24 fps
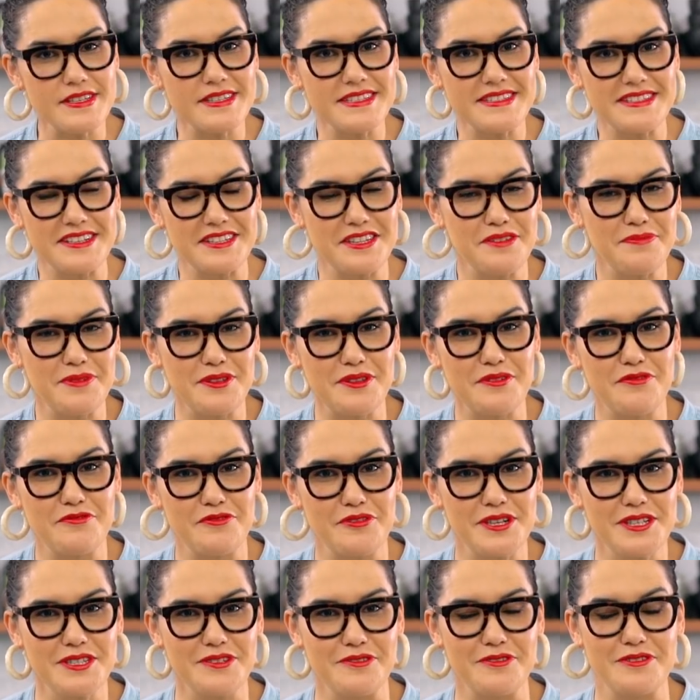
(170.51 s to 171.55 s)
just stick them in the
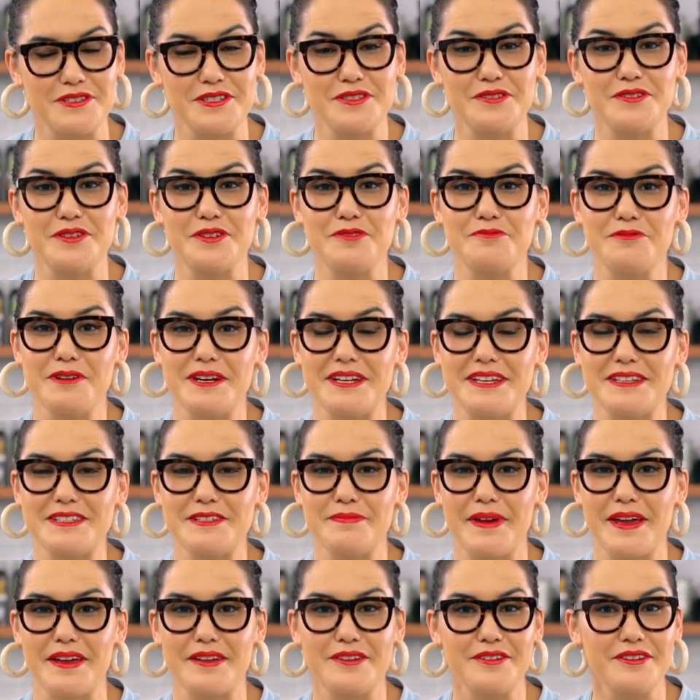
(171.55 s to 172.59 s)
freezer until you're ready
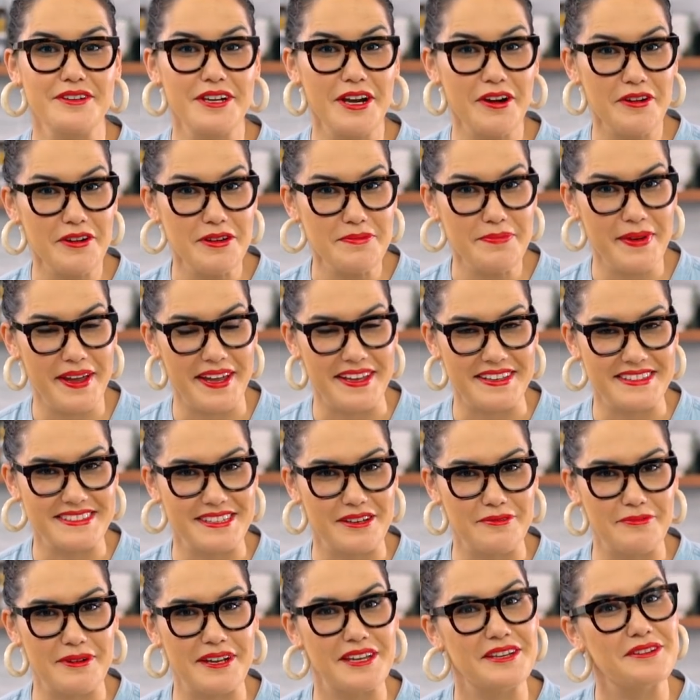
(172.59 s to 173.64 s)
to make your curry paste.
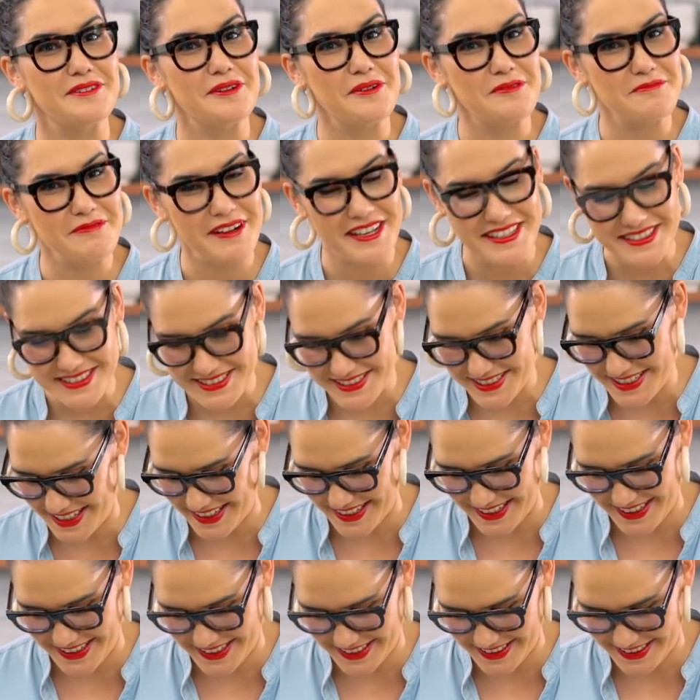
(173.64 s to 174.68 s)
That way you're not wasting
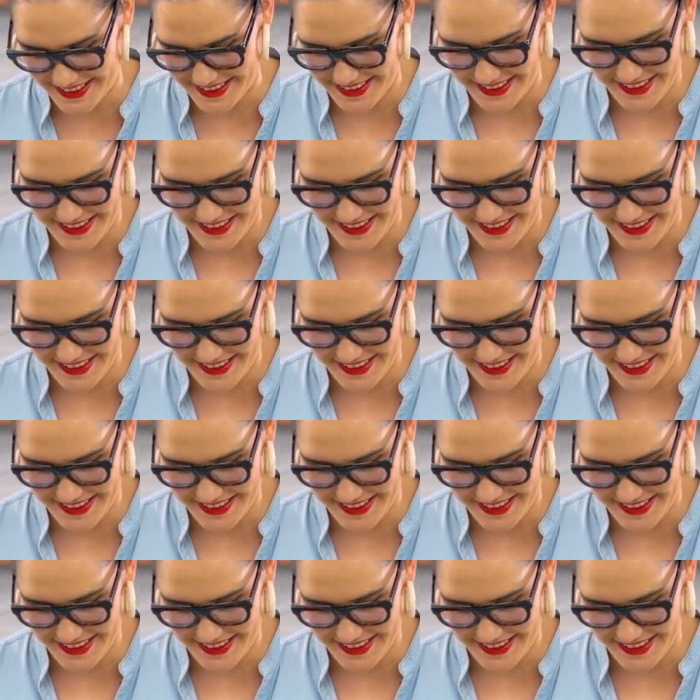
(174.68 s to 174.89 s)
any.